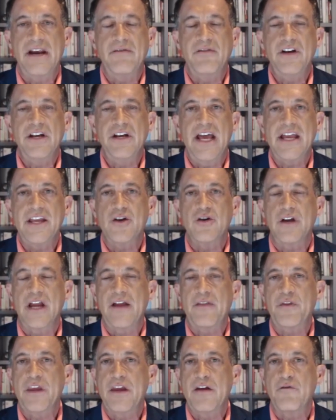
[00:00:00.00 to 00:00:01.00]
and every day you'll
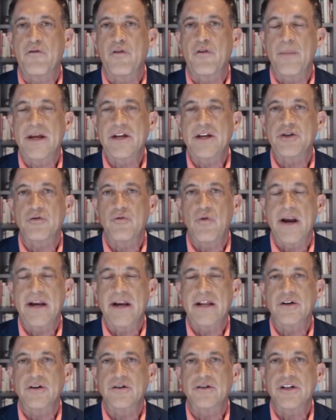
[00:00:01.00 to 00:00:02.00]
get the information
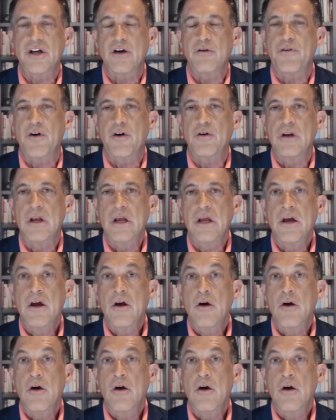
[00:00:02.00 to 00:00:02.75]
right on your cell phone.